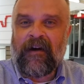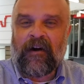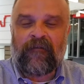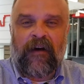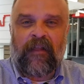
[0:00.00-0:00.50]

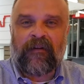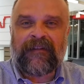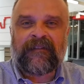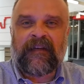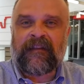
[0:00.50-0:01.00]
Her father
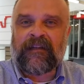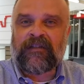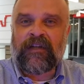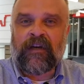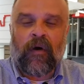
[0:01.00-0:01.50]
had said that
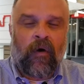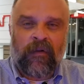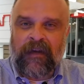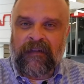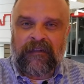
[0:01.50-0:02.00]
she could
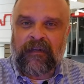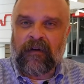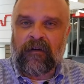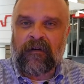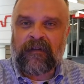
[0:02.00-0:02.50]
only
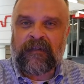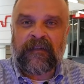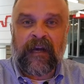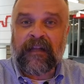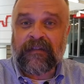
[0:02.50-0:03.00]
consider
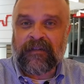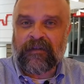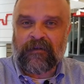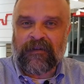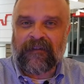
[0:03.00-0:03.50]
state
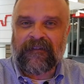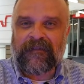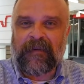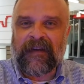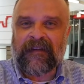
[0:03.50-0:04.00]
institutions
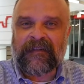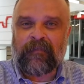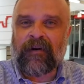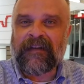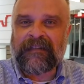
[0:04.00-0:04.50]
because the
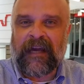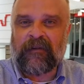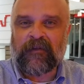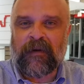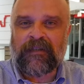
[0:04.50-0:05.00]
price tag
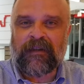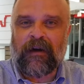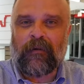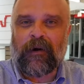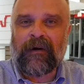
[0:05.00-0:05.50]
was much
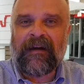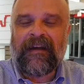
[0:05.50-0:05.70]
lower.